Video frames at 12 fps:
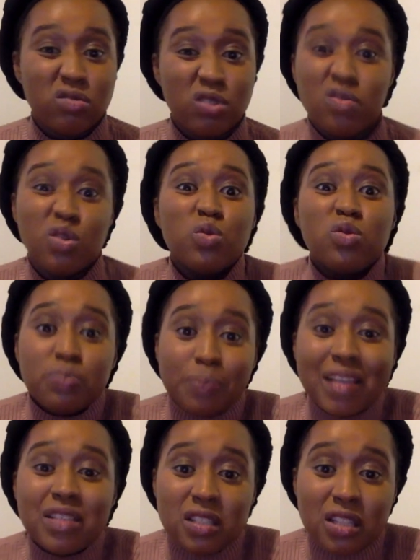who
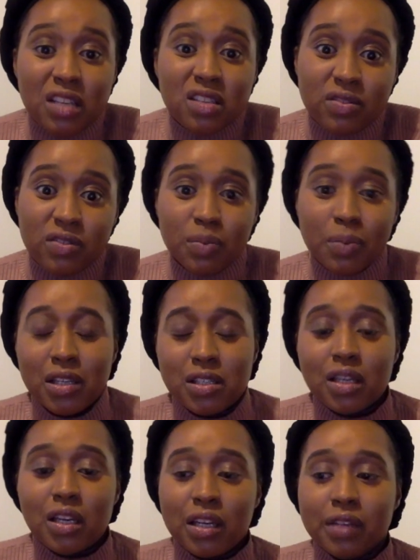passes the interview,
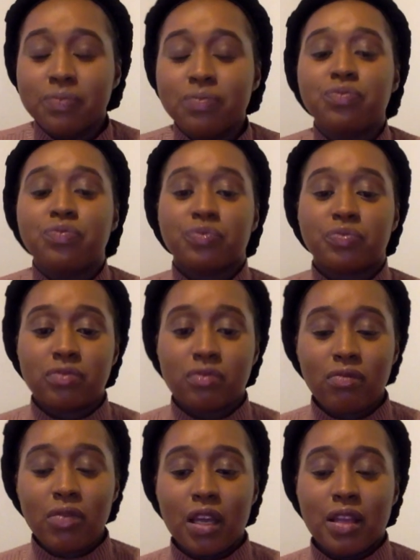basically,
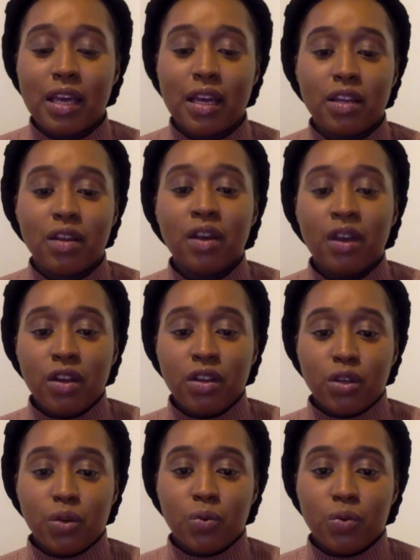then
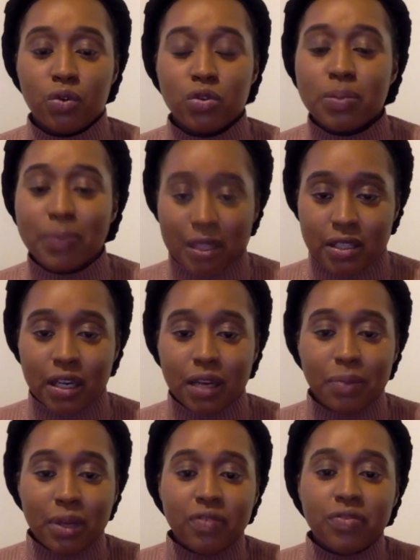you will automatically
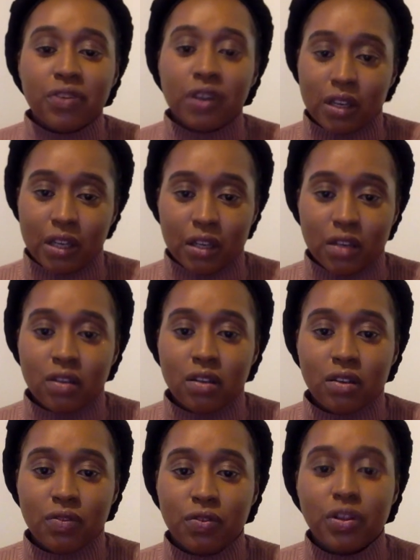be funded
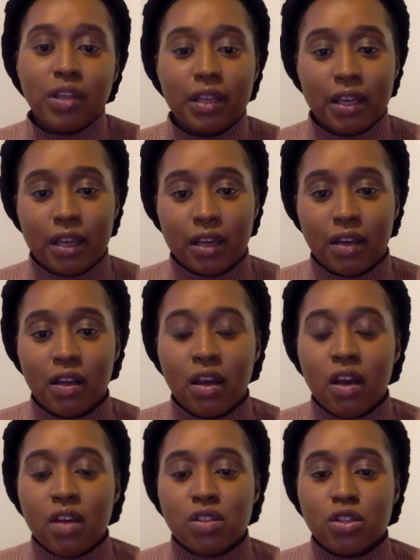for the year.
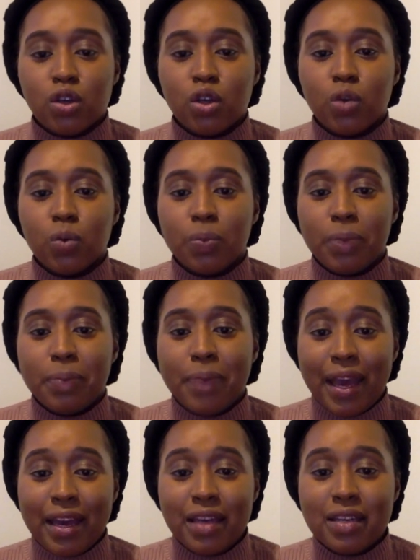So you will be
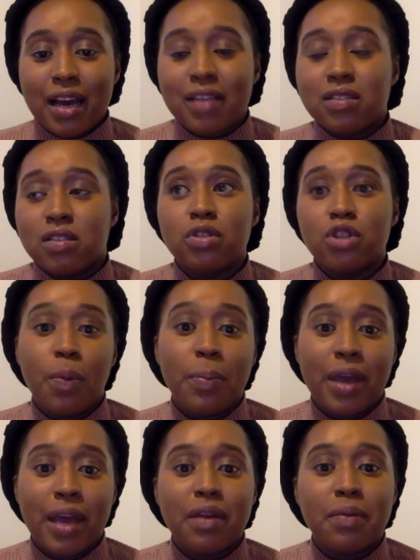paid at a top
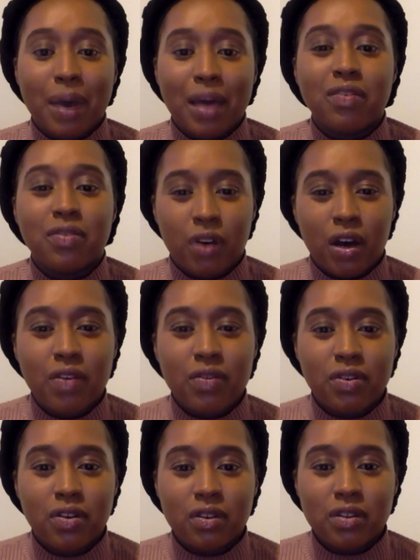end band 5
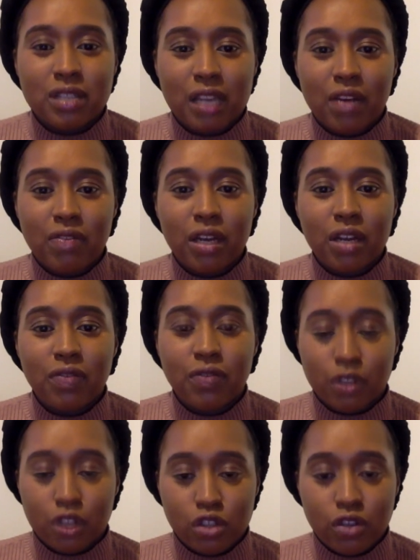salary for
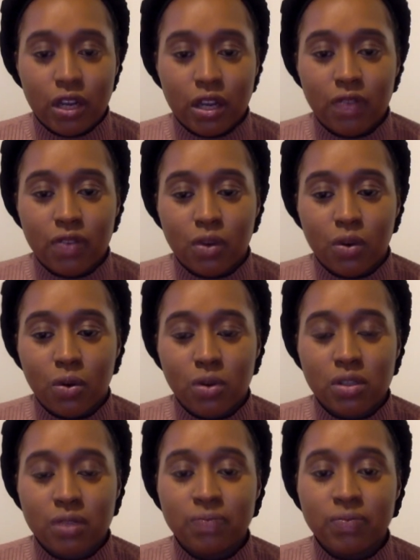the training of the
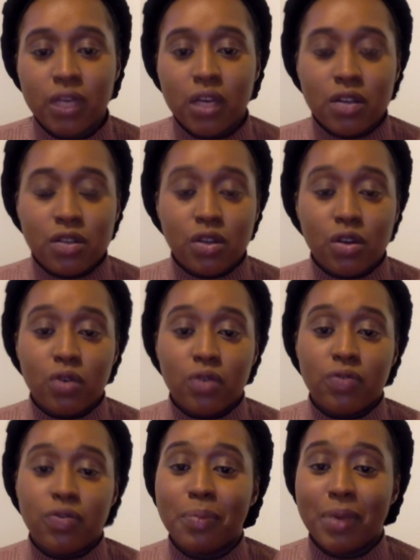course. So
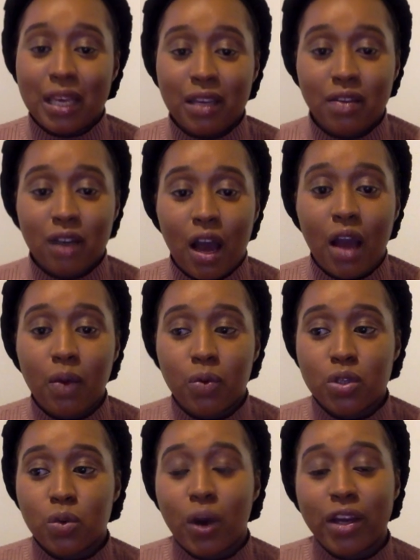for me, I
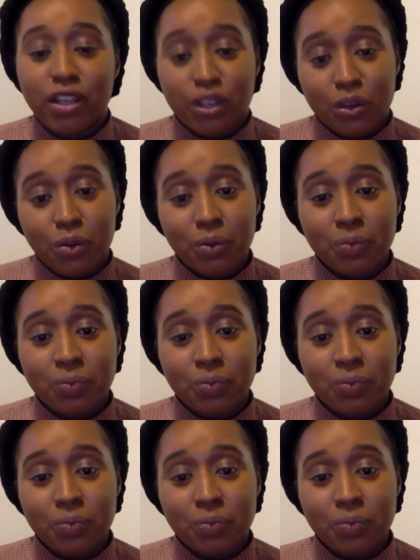was quite new